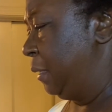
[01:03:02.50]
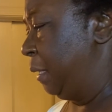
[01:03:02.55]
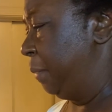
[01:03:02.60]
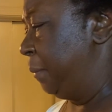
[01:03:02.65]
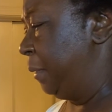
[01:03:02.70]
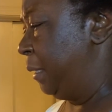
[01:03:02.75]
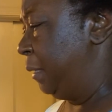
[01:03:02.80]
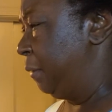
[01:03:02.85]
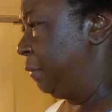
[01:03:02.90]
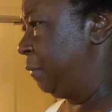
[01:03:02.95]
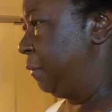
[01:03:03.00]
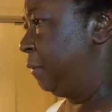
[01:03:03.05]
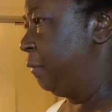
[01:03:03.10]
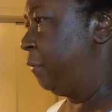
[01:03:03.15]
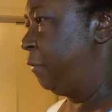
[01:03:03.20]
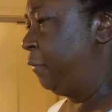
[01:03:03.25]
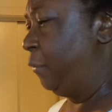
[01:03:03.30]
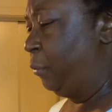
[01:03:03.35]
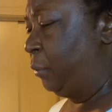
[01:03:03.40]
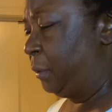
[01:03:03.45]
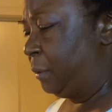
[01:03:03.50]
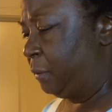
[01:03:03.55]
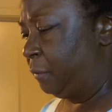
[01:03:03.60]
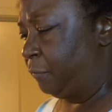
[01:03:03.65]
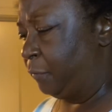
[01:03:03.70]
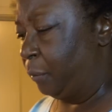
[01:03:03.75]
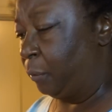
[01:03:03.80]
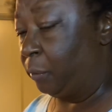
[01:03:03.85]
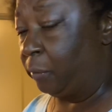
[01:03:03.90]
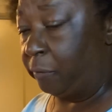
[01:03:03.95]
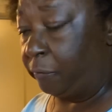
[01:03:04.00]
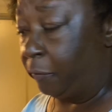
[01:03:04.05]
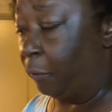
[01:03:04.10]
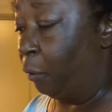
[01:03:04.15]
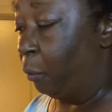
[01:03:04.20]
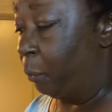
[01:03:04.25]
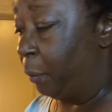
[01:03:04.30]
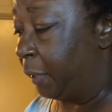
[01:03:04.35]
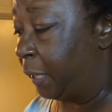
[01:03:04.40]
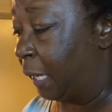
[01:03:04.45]
I mean,
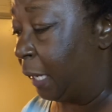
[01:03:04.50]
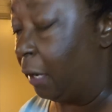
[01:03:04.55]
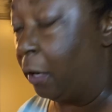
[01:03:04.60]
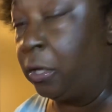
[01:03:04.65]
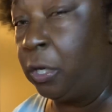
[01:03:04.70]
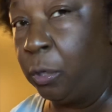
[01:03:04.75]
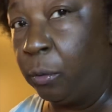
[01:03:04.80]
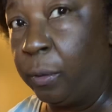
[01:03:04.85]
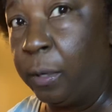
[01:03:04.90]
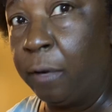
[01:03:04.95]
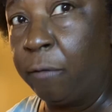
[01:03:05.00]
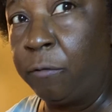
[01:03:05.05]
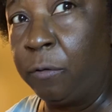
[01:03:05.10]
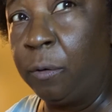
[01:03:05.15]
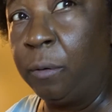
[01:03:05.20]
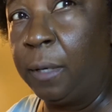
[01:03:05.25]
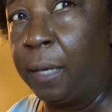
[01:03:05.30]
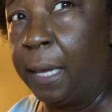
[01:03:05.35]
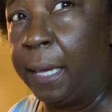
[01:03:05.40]
food would kill you if you